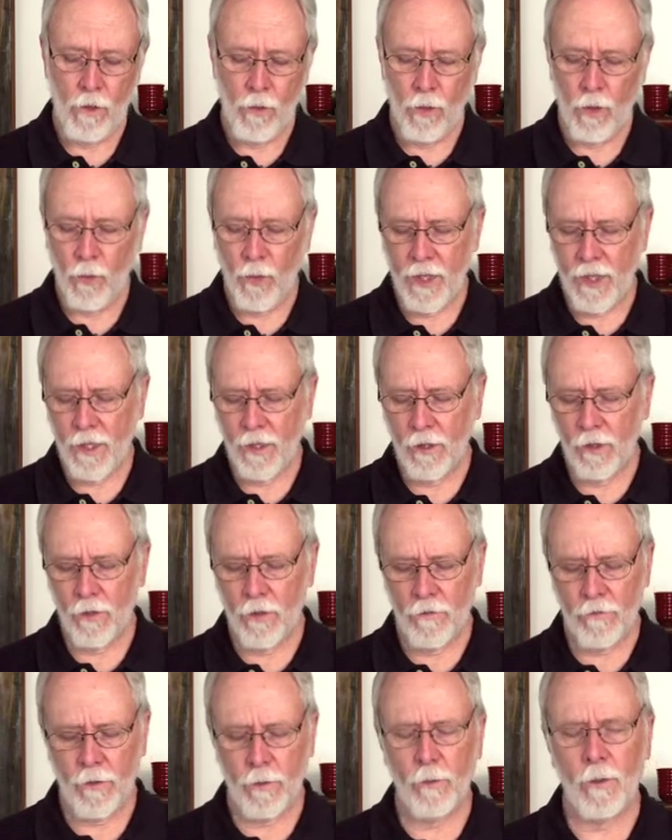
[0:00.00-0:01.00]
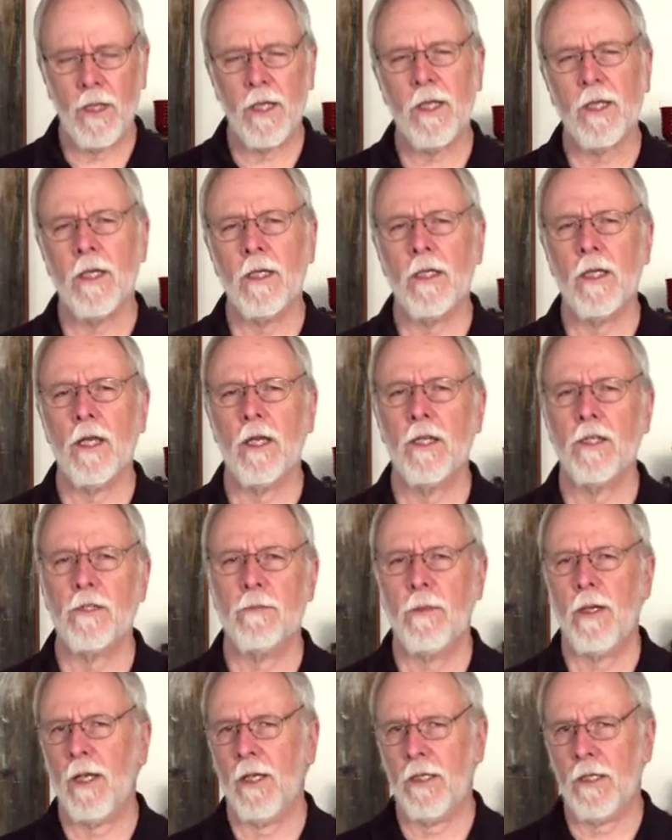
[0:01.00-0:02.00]
What we can learn from Lincoln and
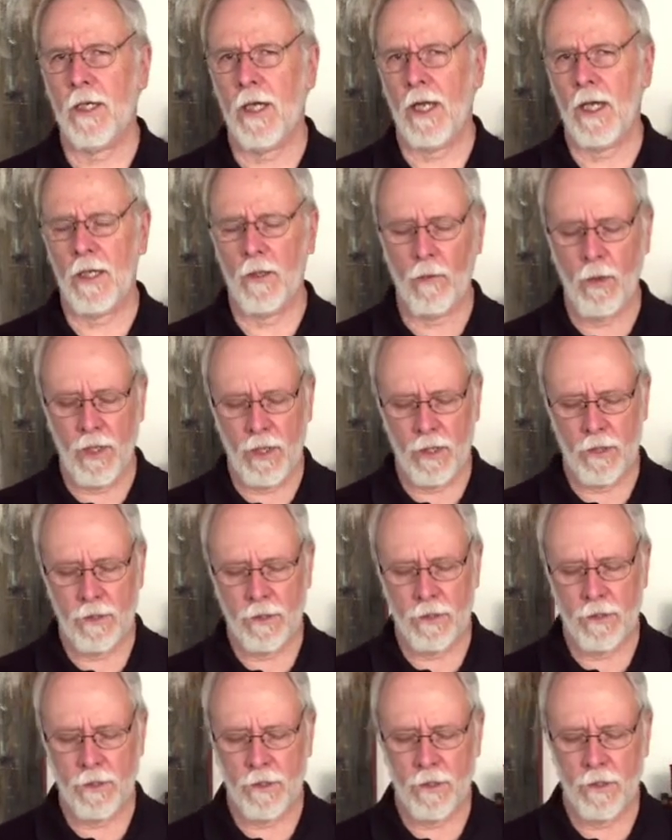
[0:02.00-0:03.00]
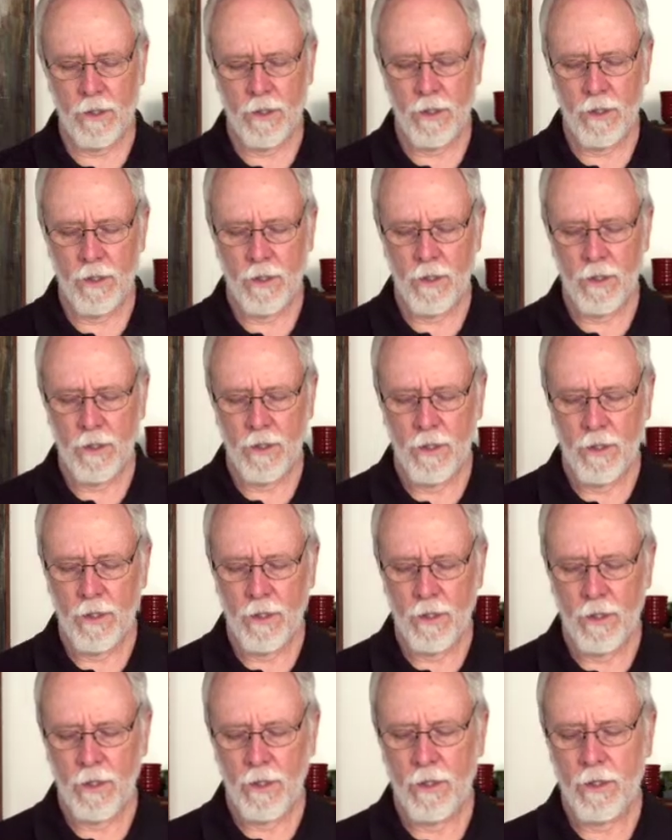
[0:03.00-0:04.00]
his melancholy ways
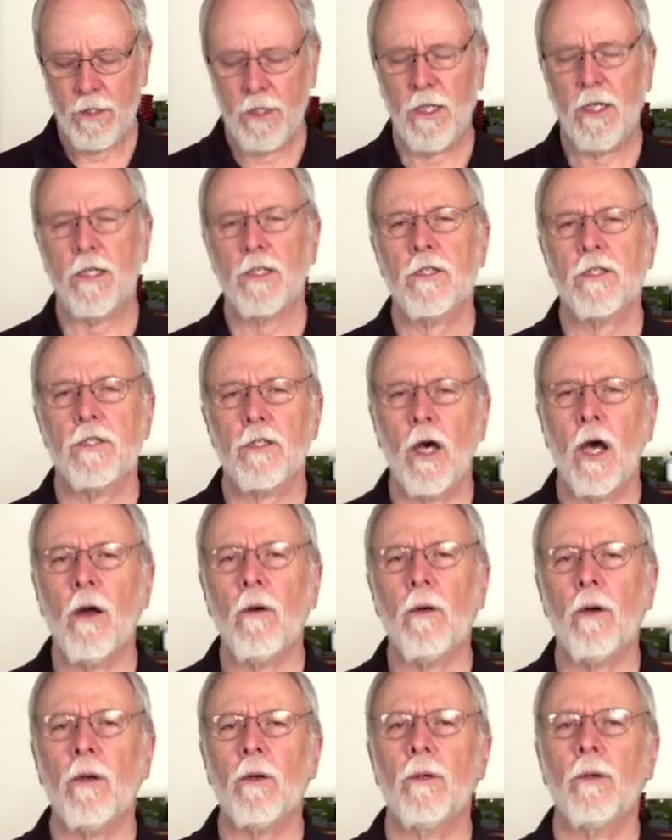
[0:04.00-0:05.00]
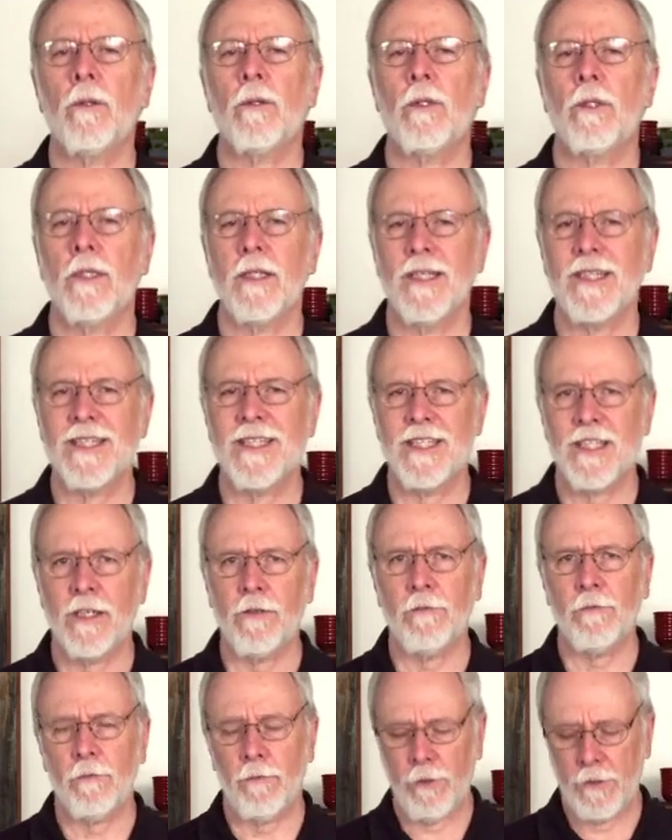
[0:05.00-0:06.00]
is that sorrow and
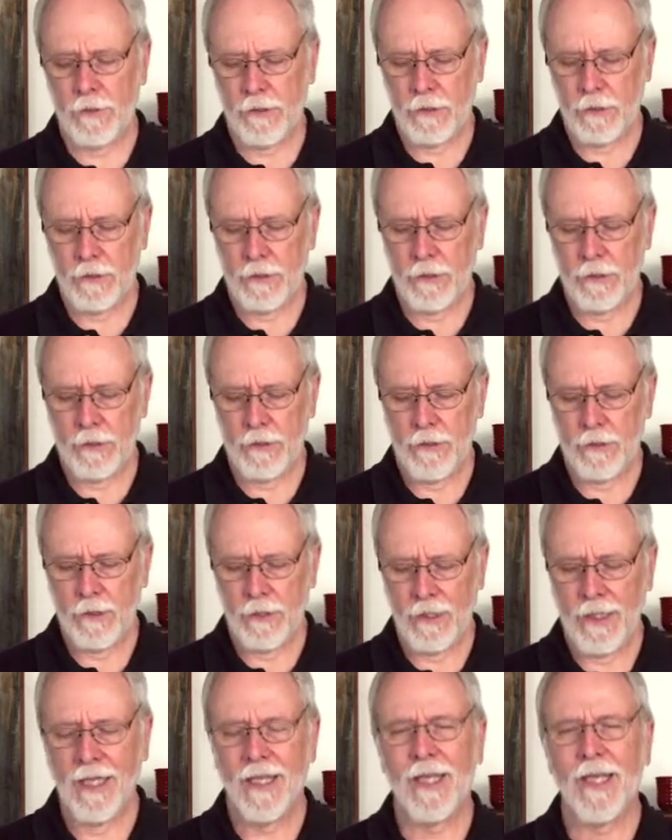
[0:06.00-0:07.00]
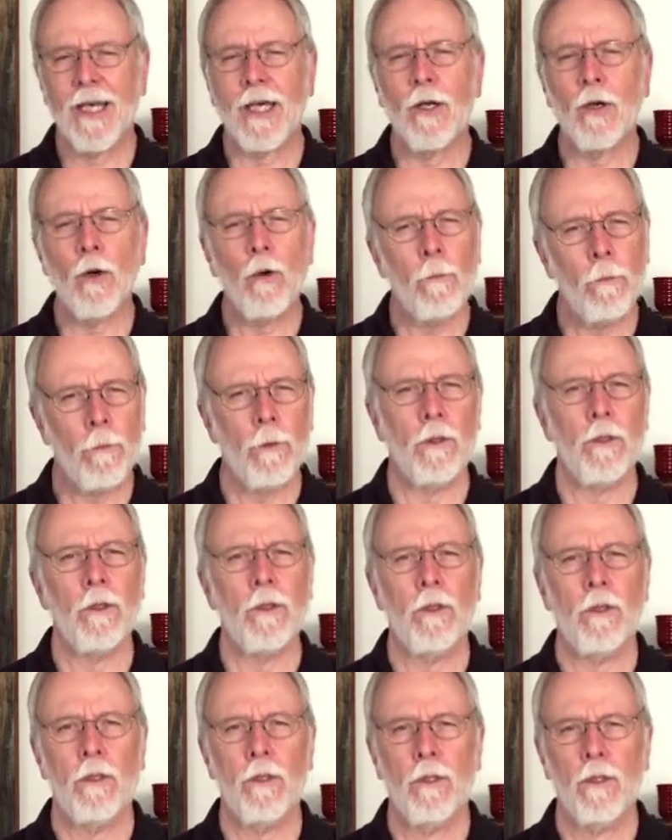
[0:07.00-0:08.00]
suffering can open
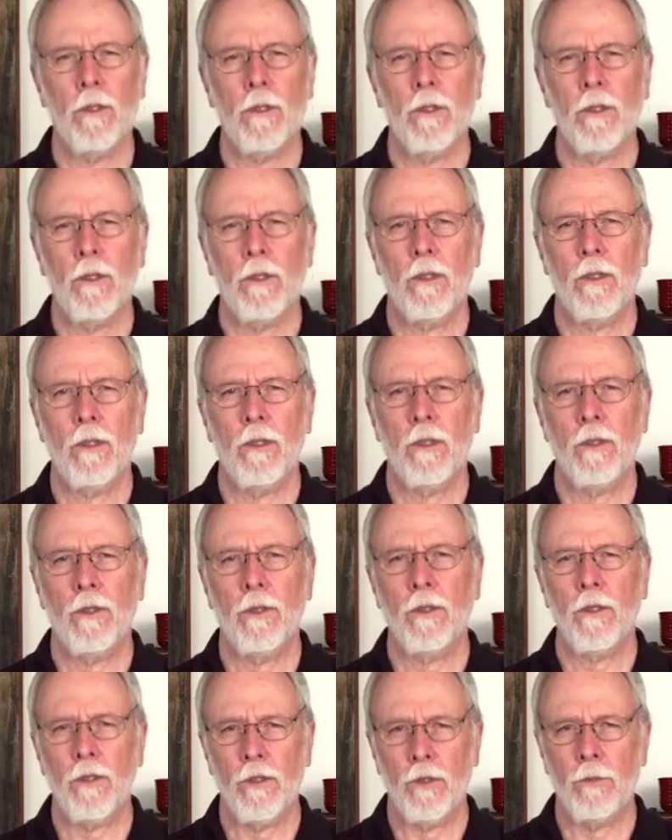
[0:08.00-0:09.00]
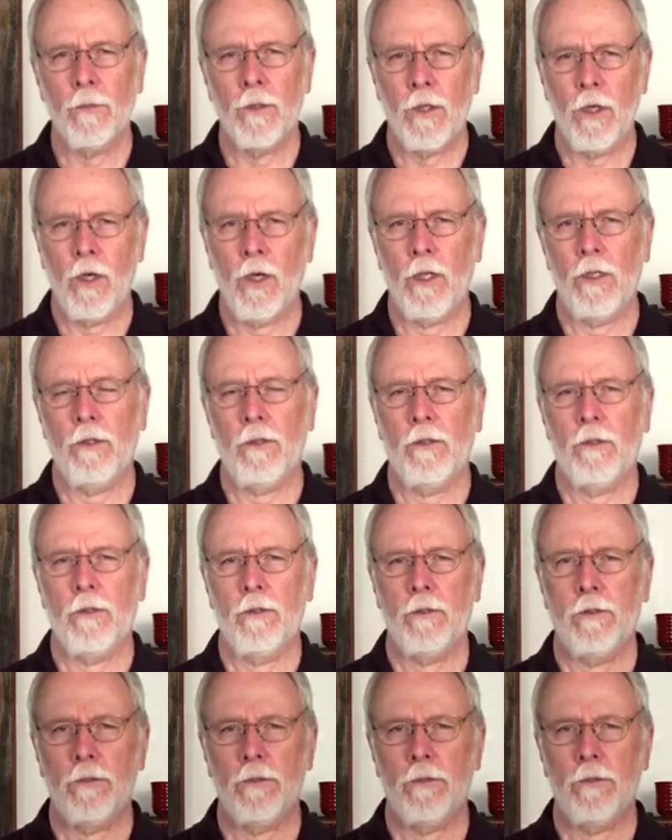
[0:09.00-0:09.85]
the human heart.